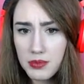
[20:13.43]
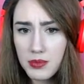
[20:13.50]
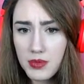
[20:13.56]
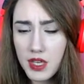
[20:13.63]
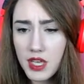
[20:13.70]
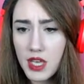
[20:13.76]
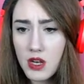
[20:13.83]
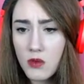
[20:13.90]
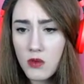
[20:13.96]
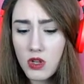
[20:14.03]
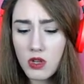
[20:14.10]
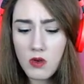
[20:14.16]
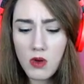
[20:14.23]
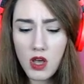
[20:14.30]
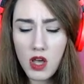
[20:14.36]
I kind of want to
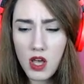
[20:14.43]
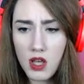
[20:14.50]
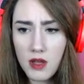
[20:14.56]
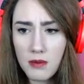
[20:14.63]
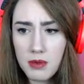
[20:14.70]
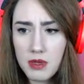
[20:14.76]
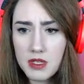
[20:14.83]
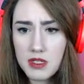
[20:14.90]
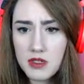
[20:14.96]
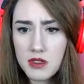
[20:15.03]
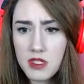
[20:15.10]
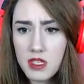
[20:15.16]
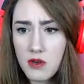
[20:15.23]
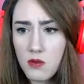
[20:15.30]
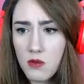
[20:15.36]
go up because there's
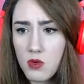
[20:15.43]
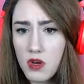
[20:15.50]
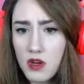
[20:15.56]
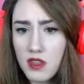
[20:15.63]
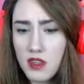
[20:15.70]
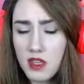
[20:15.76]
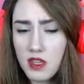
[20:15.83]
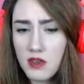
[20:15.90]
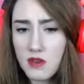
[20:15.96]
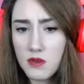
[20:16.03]
that one thing,